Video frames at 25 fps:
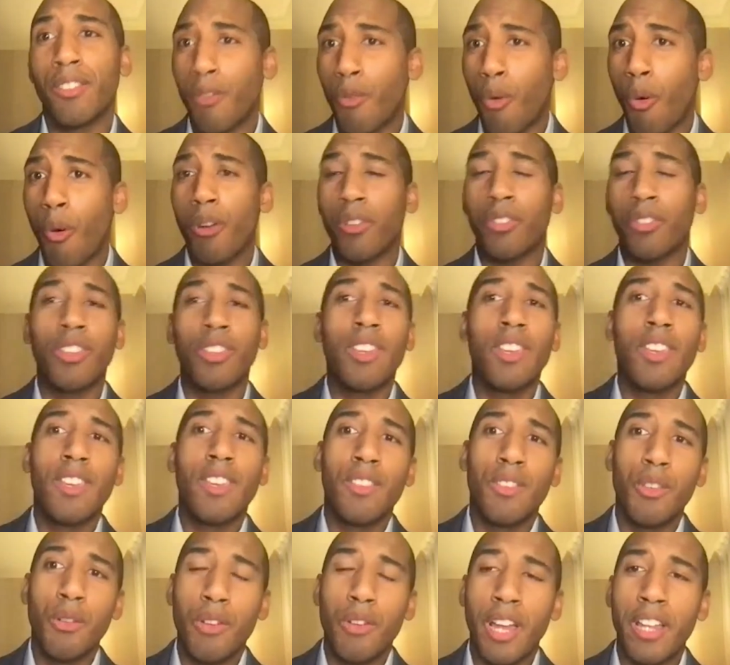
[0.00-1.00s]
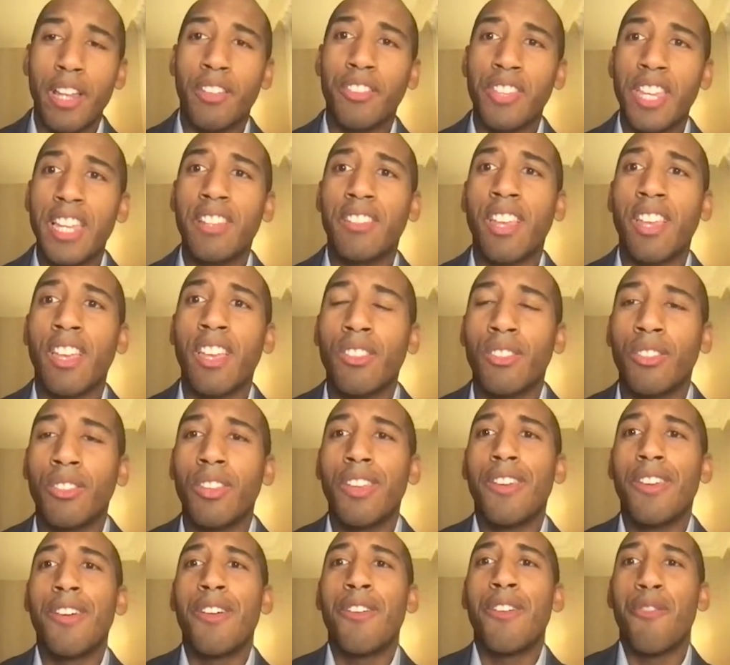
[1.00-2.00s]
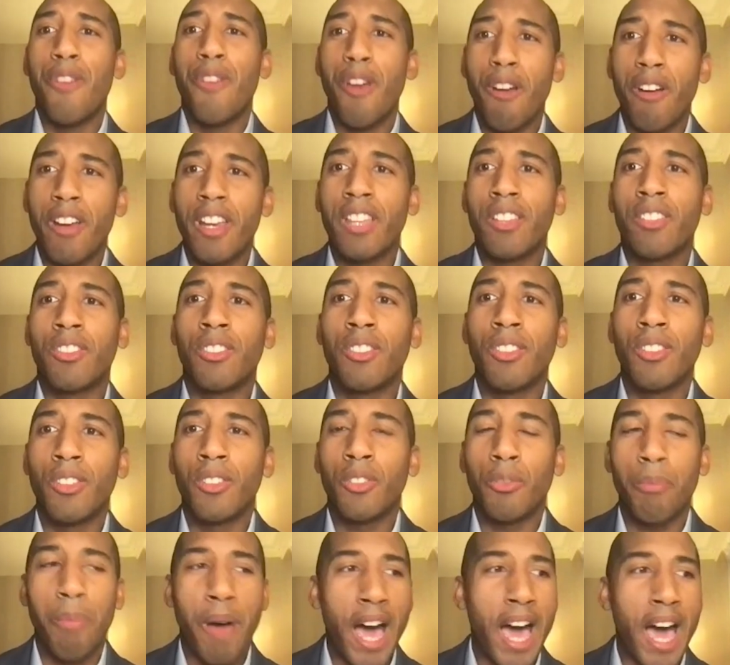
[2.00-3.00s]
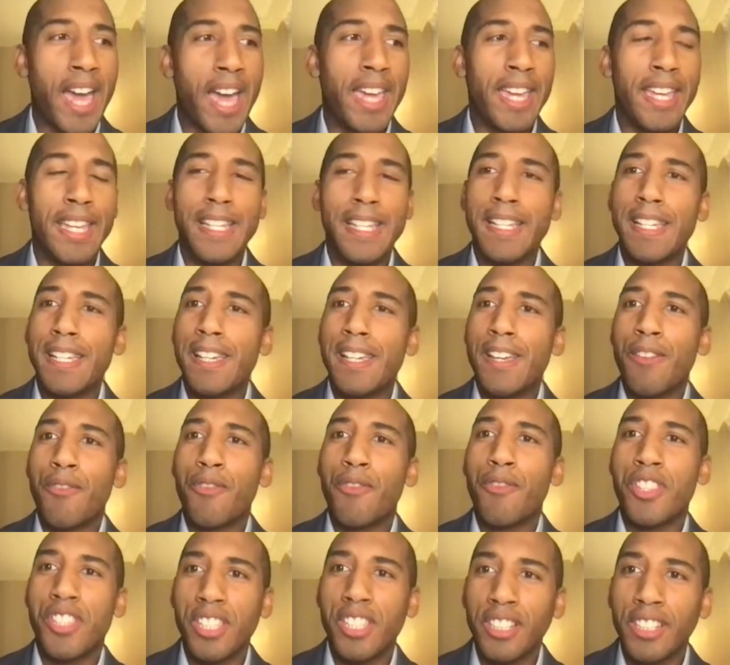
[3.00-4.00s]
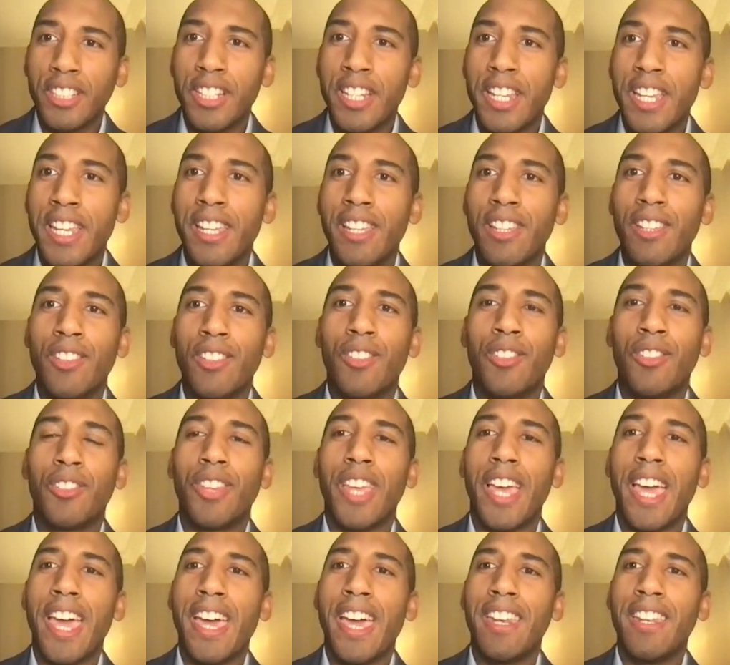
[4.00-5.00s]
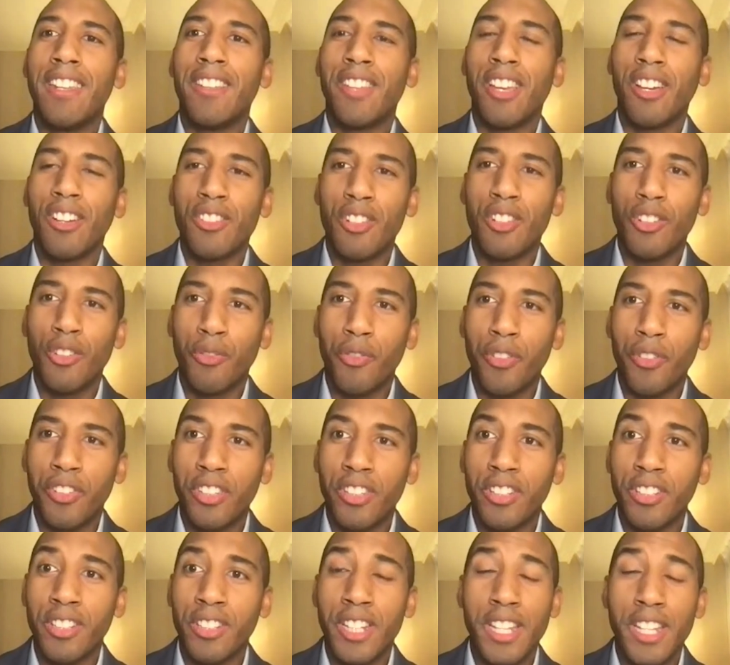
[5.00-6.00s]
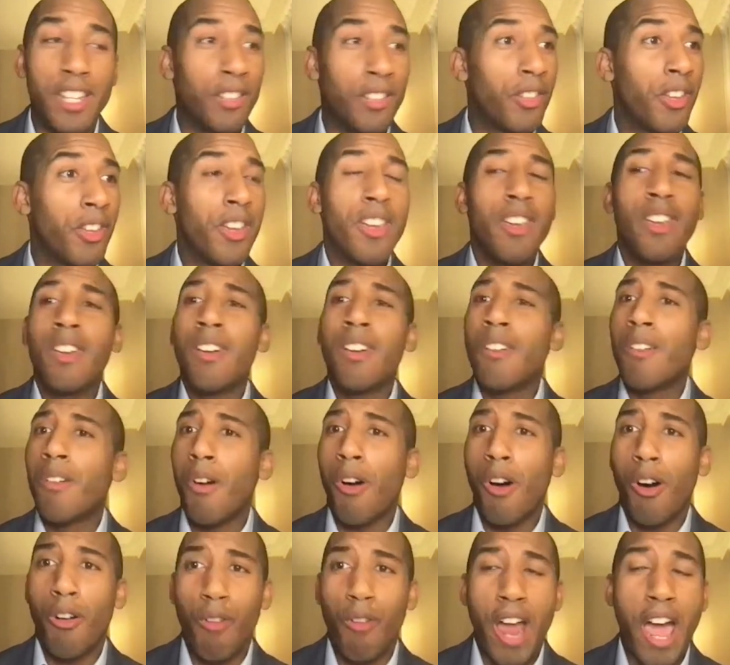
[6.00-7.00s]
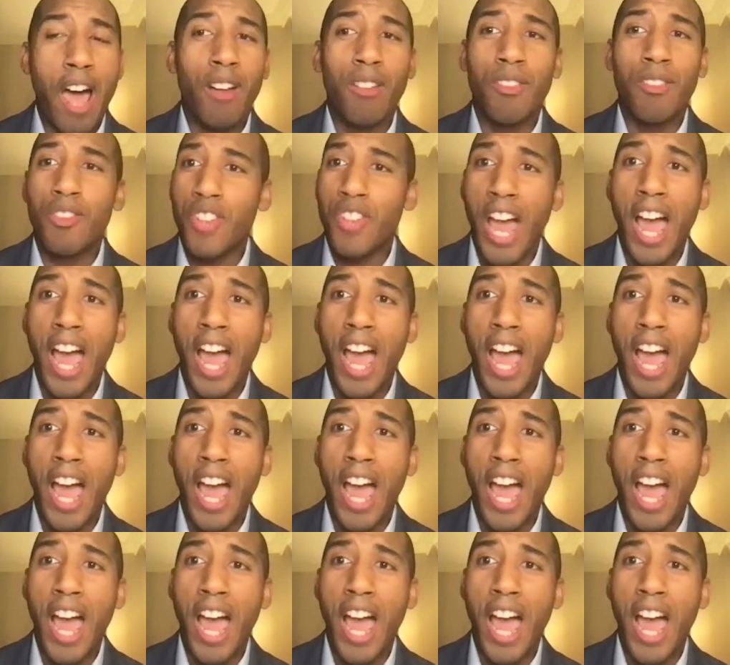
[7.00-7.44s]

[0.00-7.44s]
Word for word: Of course, the United States has various spy facilities and intelligence facilities around